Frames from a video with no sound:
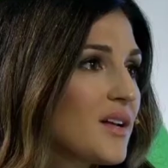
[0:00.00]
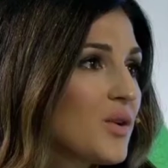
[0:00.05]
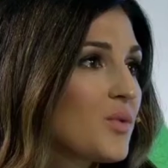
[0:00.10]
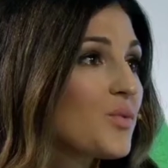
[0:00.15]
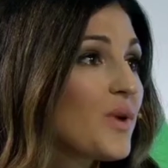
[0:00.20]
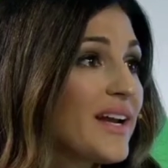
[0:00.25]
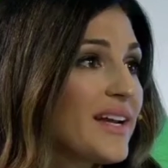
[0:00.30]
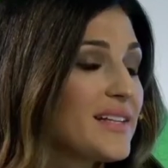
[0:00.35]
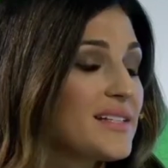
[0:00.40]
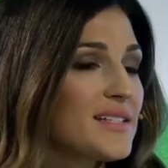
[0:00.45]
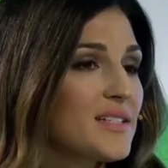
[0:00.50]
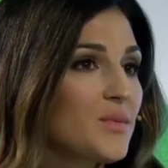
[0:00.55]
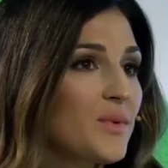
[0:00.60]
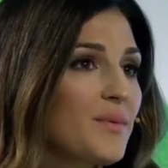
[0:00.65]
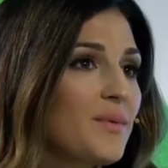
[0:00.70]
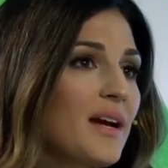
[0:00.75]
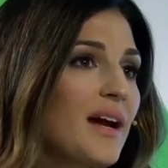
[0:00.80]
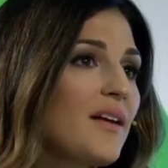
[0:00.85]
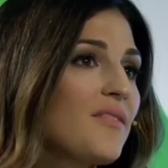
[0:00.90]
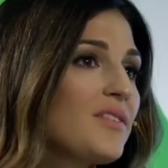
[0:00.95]
Right. So we
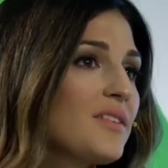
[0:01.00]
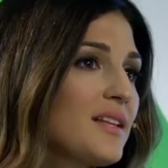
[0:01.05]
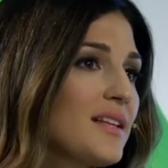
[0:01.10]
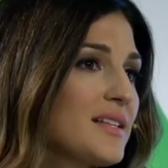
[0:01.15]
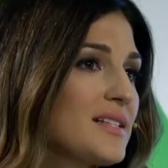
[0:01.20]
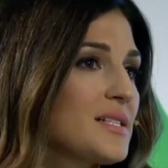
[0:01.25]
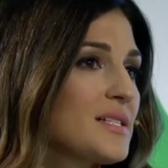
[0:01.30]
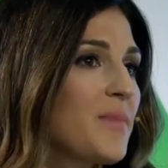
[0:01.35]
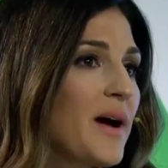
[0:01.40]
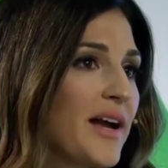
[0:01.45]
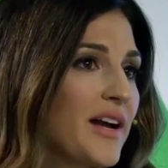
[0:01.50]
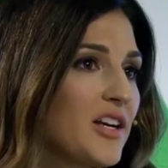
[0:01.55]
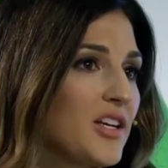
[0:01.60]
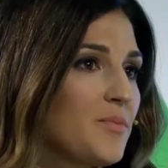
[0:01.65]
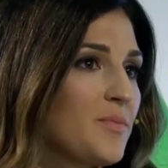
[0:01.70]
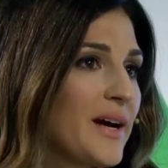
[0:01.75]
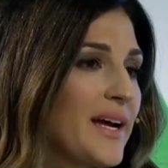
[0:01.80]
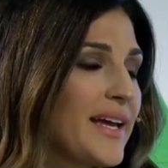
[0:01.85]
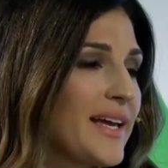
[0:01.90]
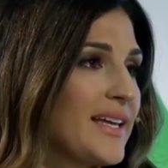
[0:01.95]
were heavily inspired
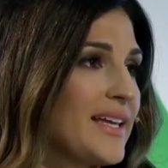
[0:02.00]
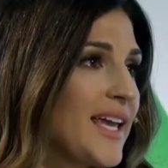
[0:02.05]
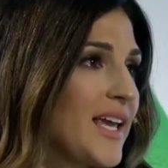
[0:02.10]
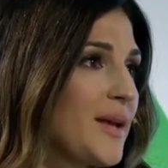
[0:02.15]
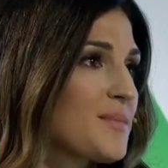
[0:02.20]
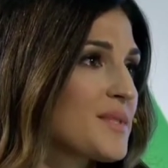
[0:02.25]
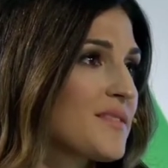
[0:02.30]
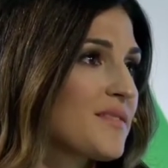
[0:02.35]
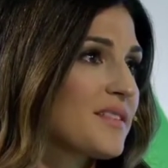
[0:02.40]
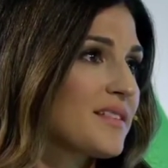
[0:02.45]
by games of the